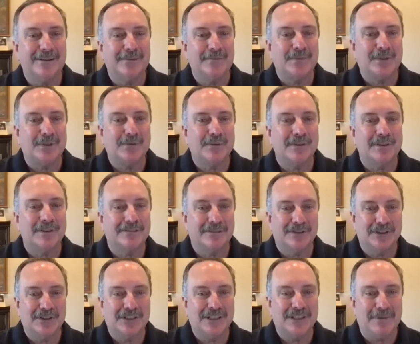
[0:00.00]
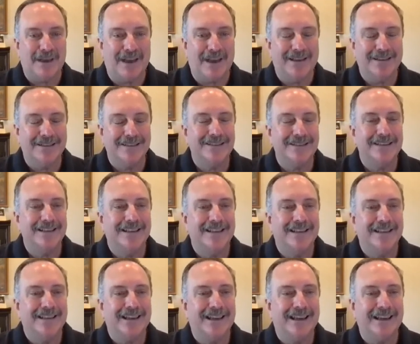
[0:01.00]
where, where she banks,
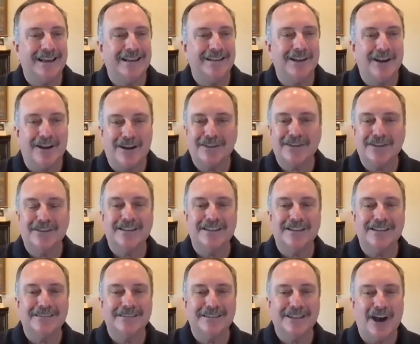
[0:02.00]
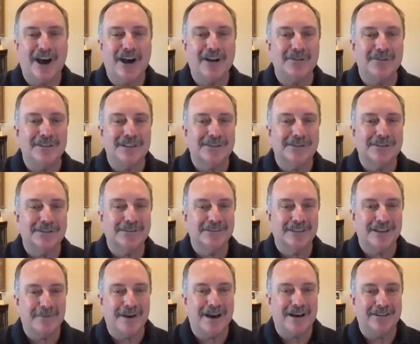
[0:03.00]
and talked to the, the auto dealer
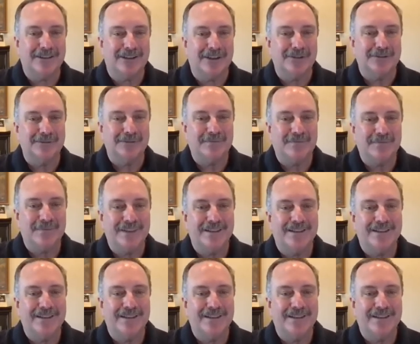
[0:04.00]
about a loan.